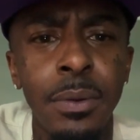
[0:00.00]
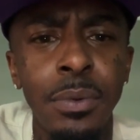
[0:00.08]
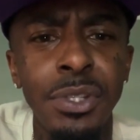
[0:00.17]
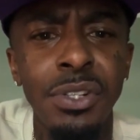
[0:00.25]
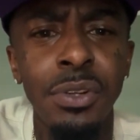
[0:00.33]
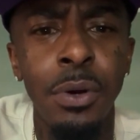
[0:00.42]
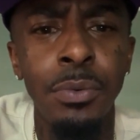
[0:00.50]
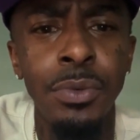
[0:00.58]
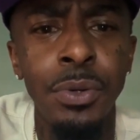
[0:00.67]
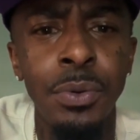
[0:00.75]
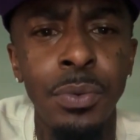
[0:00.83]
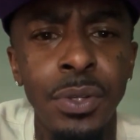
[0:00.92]
What you gonna
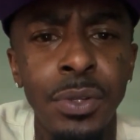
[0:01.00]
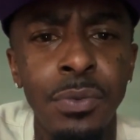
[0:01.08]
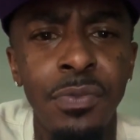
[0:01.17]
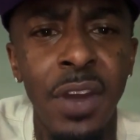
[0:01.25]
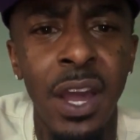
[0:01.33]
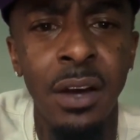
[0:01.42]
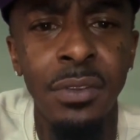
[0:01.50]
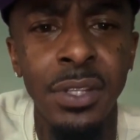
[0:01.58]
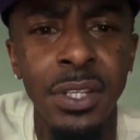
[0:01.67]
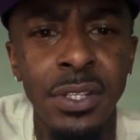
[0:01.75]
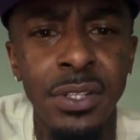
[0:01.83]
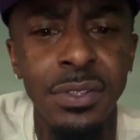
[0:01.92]
do when you file
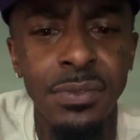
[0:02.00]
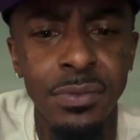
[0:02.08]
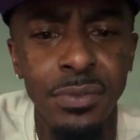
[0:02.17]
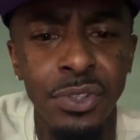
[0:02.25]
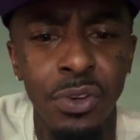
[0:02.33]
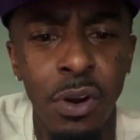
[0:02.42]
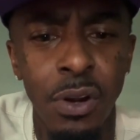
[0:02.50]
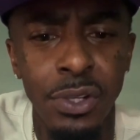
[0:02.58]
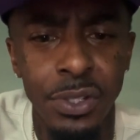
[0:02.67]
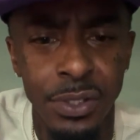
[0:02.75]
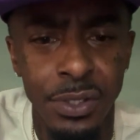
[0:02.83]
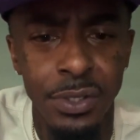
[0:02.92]
these
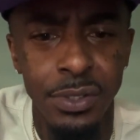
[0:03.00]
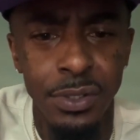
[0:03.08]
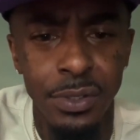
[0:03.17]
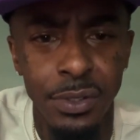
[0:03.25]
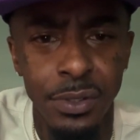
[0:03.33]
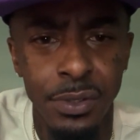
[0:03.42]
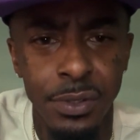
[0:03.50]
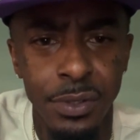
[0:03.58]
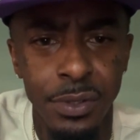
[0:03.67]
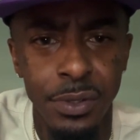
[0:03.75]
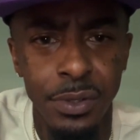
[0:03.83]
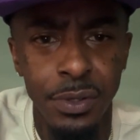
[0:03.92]
charges
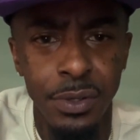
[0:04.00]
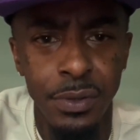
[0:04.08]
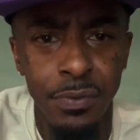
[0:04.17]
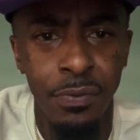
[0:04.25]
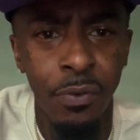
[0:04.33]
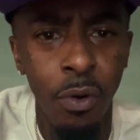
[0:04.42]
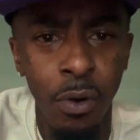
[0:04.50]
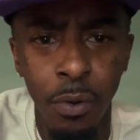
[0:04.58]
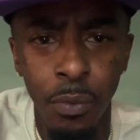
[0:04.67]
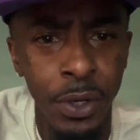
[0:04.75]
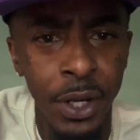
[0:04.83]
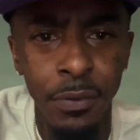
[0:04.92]

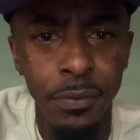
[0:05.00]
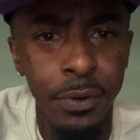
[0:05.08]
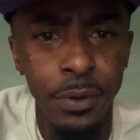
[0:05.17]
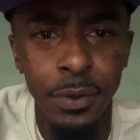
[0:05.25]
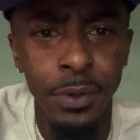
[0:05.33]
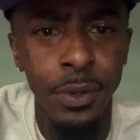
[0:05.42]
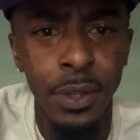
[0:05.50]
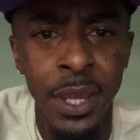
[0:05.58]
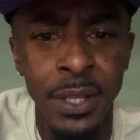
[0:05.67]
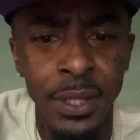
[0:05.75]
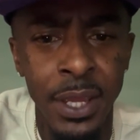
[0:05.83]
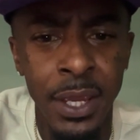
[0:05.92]
for whatever?
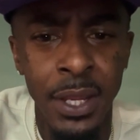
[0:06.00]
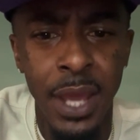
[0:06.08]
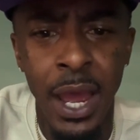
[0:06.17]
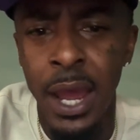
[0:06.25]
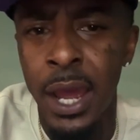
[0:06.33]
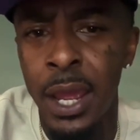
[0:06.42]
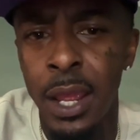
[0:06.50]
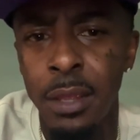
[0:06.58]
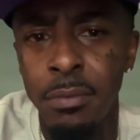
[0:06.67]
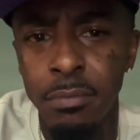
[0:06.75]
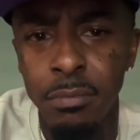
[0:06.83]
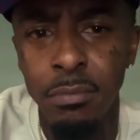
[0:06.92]
And then
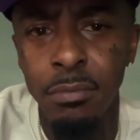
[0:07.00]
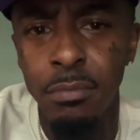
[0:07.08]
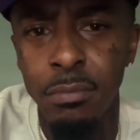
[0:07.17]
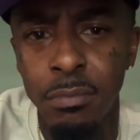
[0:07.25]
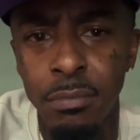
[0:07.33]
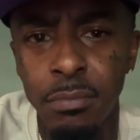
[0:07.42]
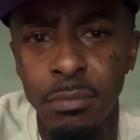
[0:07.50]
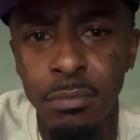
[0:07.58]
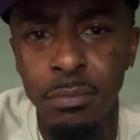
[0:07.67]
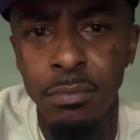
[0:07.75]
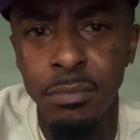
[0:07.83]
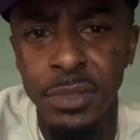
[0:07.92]
I
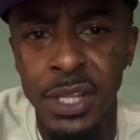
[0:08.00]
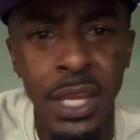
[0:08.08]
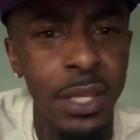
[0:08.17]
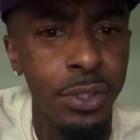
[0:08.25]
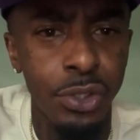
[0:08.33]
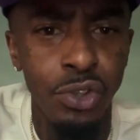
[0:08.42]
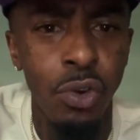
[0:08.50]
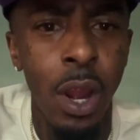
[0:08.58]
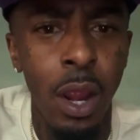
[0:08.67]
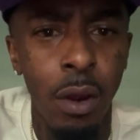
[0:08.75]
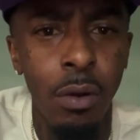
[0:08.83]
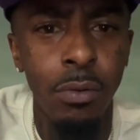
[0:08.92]
take it to
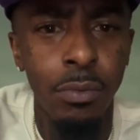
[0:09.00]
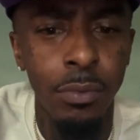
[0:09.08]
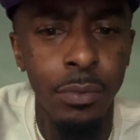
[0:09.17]
trial.